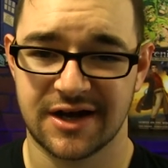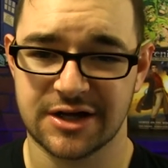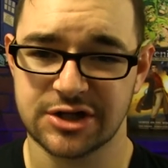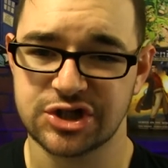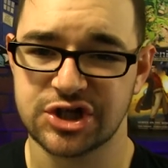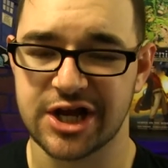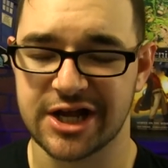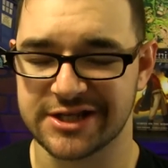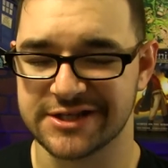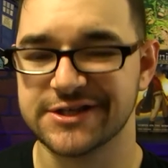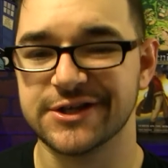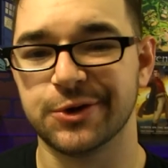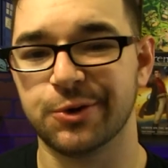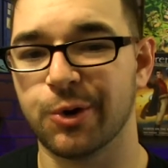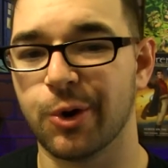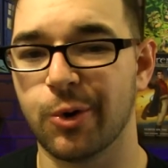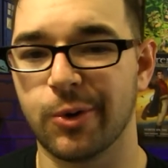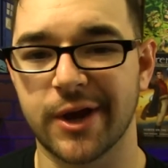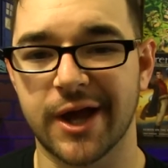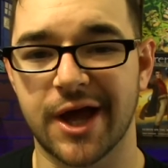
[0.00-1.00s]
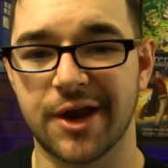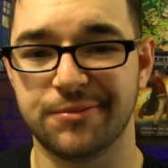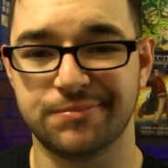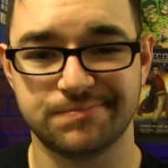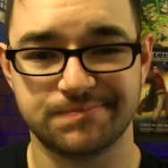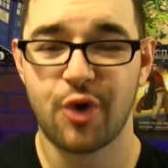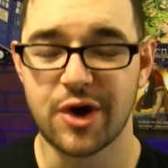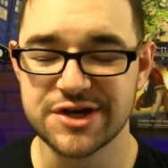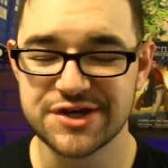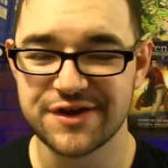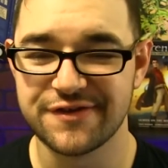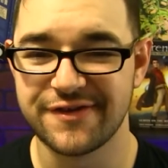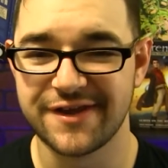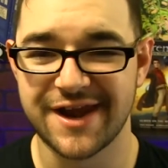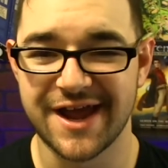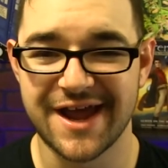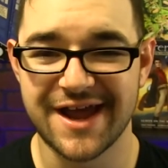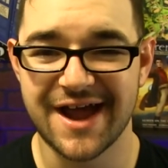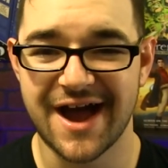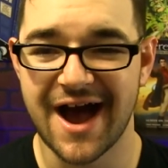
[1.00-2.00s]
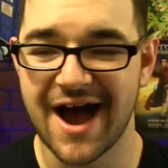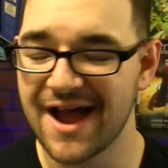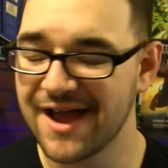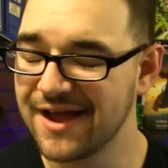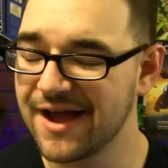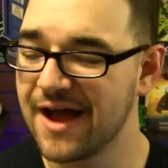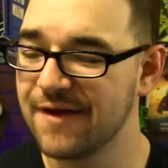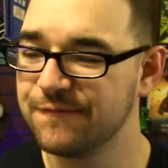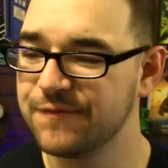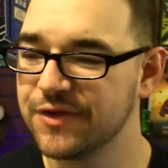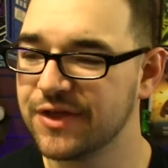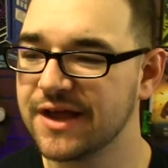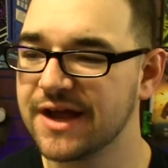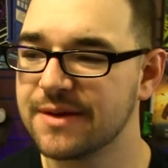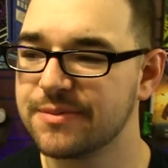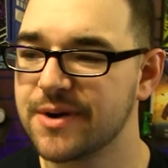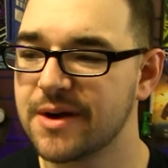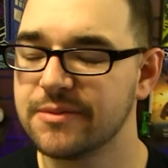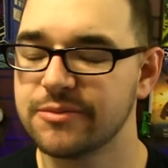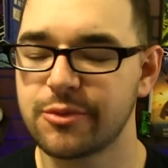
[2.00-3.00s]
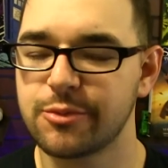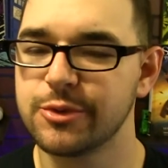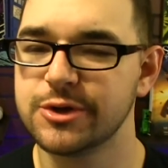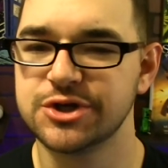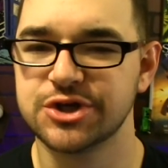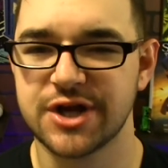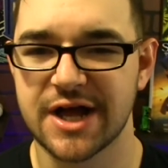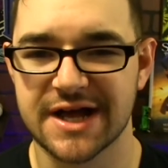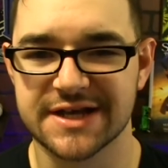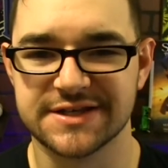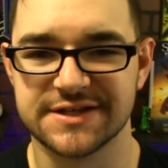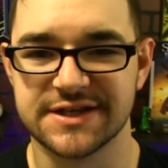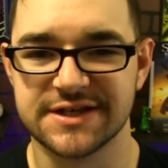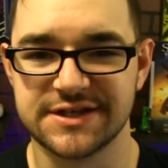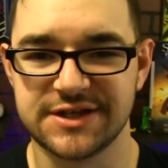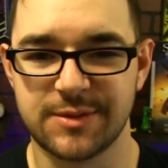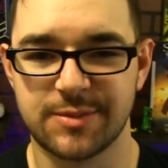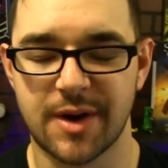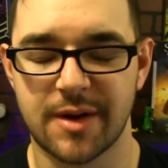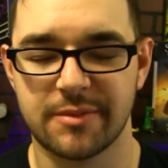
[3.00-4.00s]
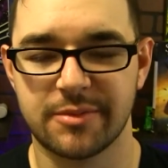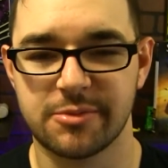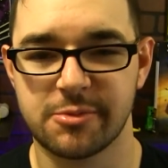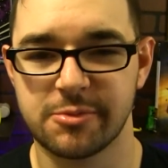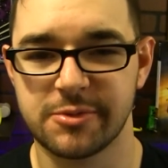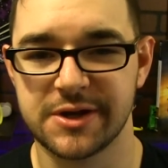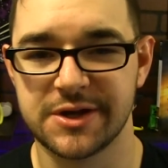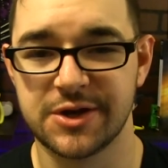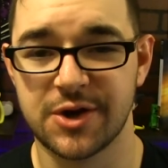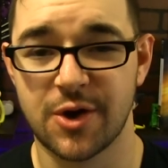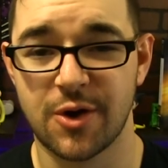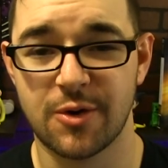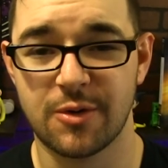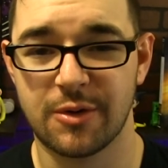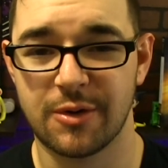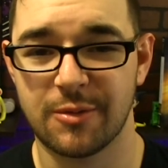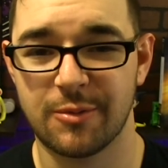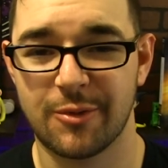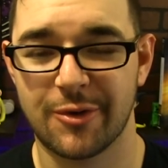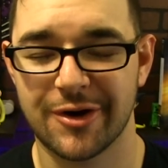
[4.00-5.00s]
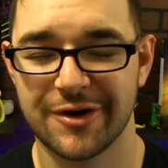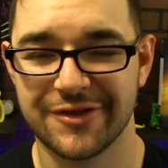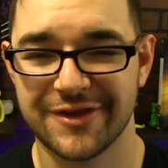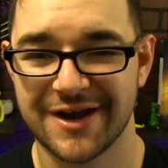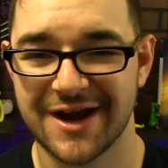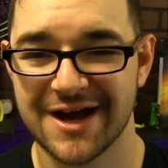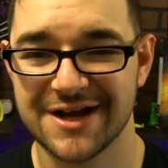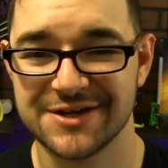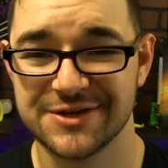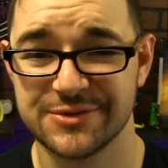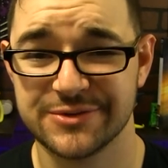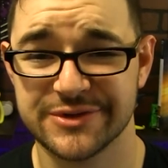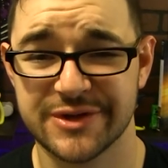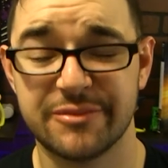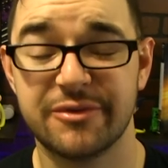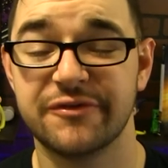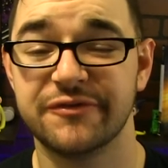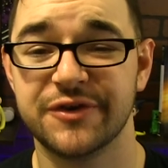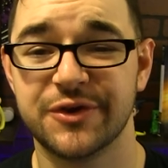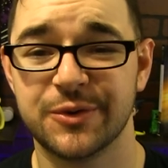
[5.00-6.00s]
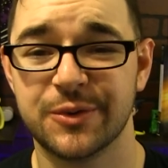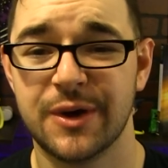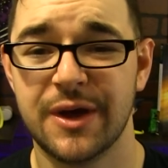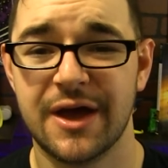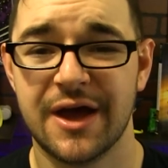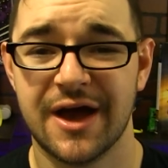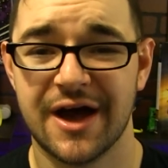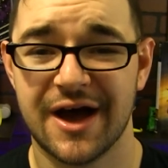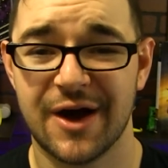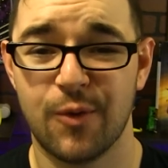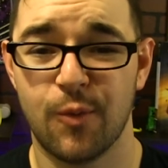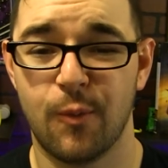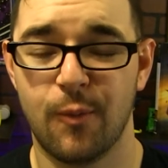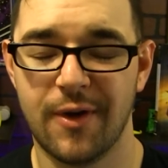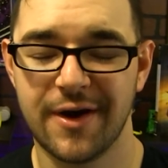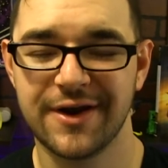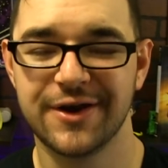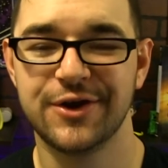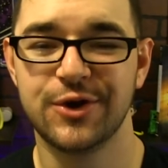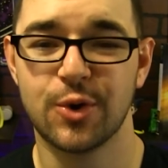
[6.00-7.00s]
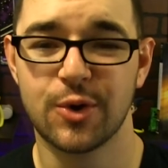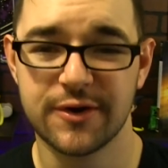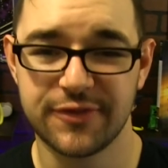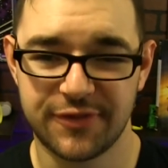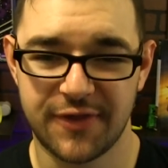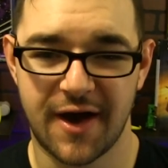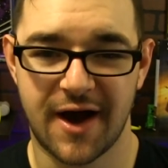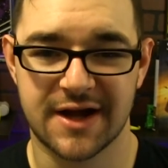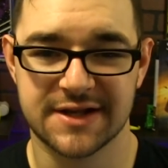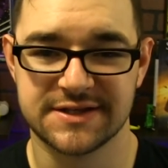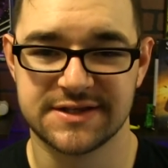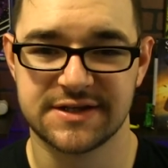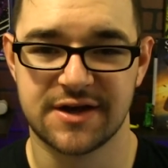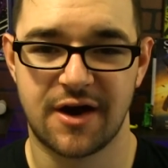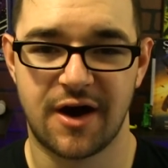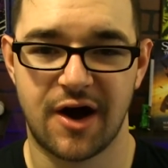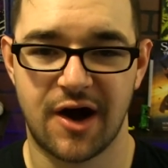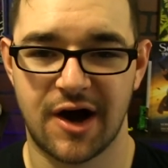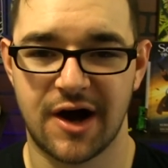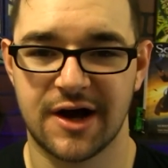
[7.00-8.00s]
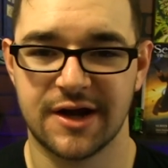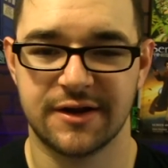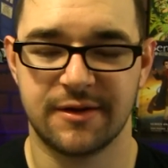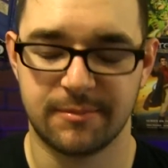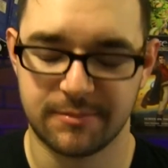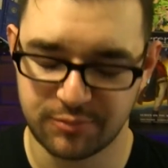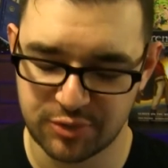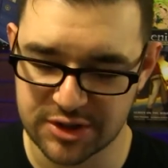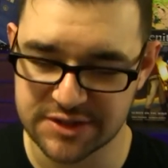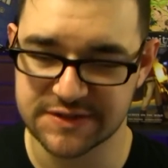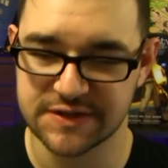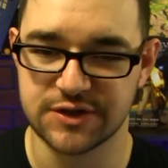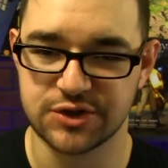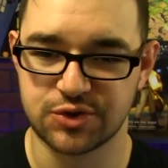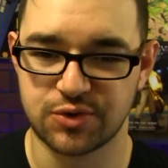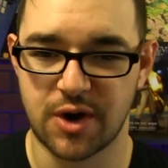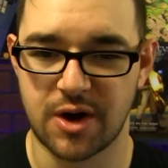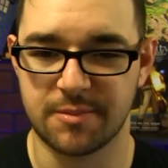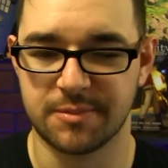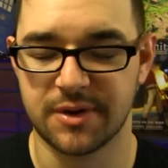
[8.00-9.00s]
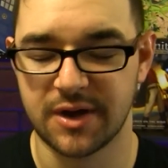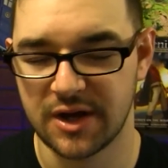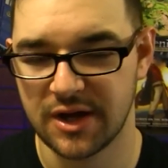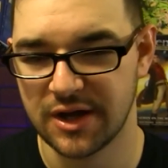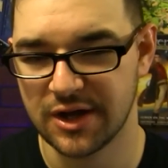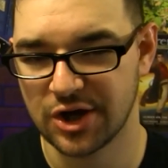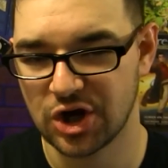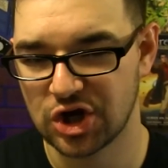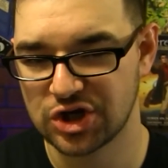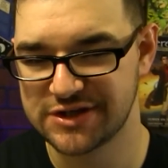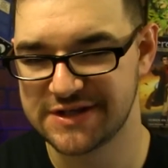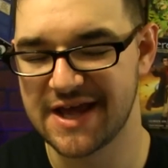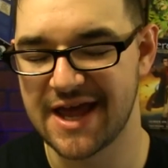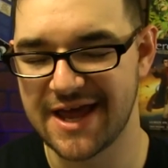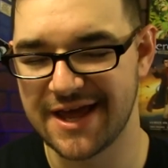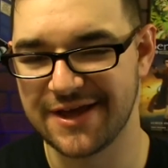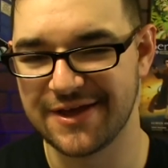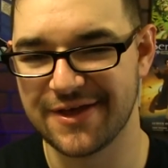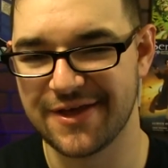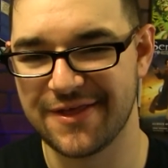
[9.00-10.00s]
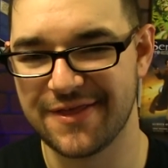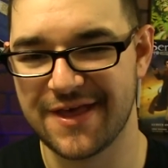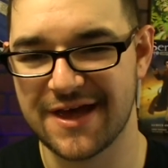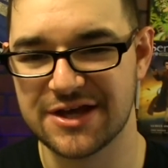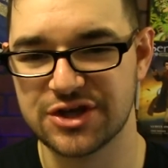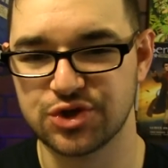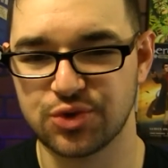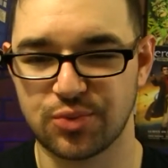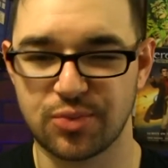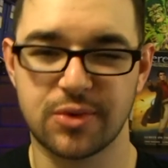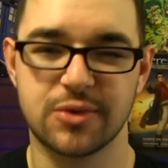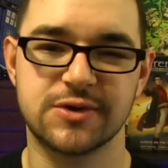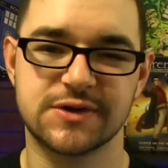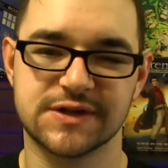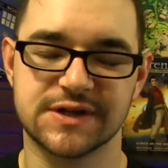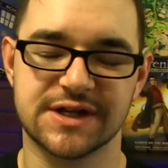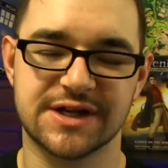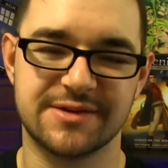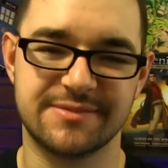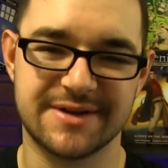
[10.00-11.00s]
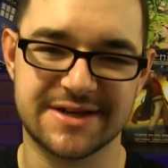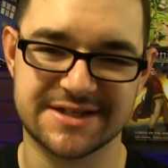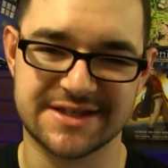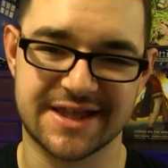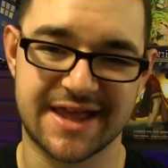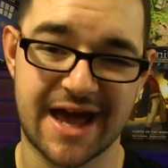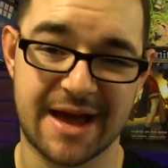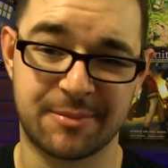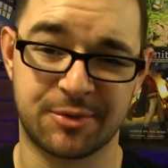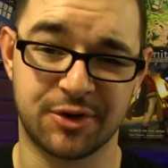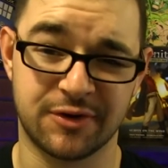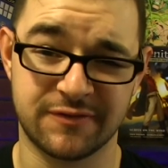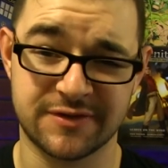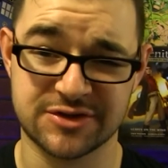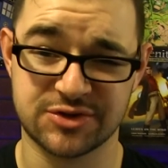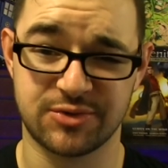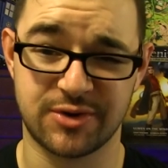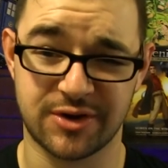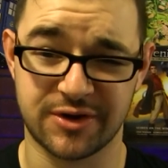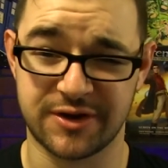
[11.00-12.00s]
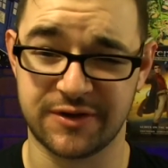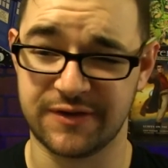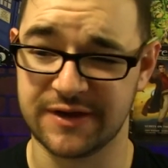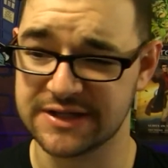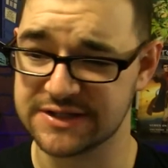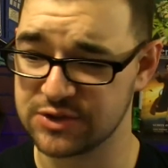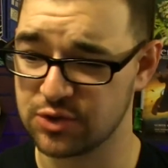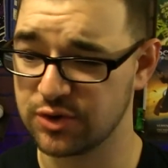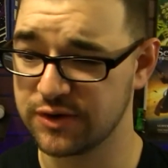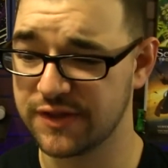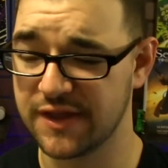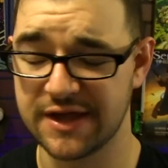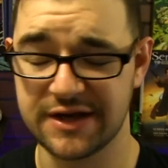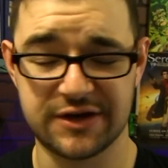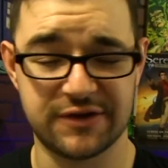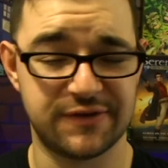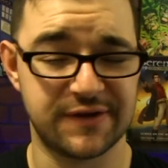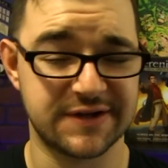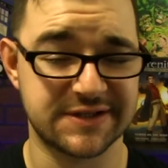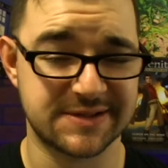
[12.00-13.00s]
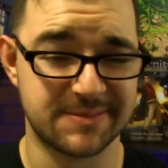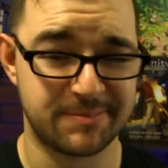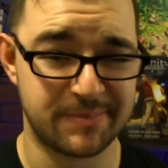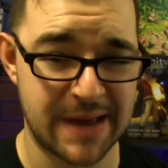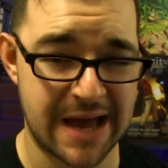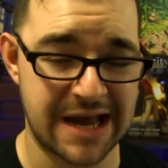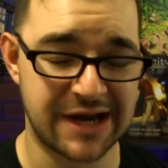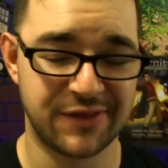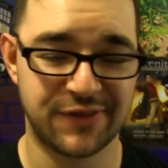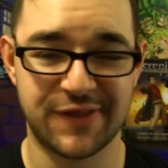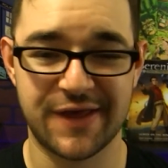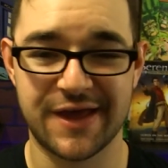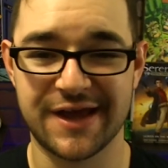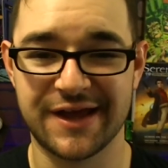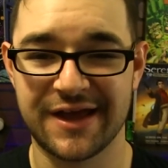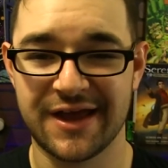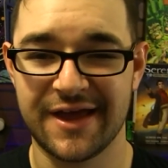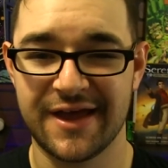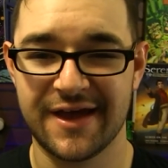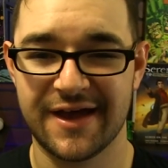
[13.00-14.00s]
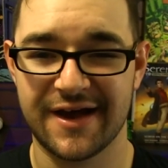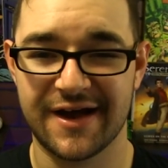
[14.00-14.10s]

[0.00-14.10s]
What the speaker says: a chance to grow again. Question of the day, I feel like I probably should ask this. You probably know more than I do, some of you. What are your thoughts on President Trump saying that Jerusalem is the capital of Israel? Do you think it's a good thing? Do you think it's a bad thing?